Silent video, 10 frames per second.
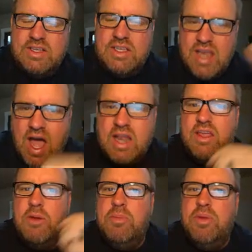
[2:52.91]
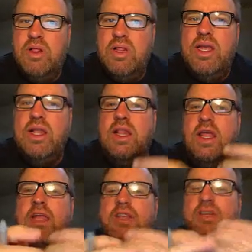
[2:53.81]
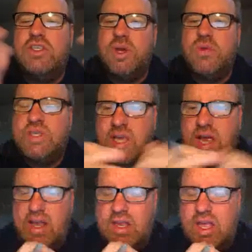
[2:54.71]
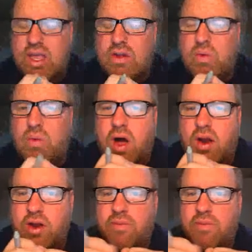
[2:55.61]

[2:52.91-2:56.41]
not completely dissociate in water.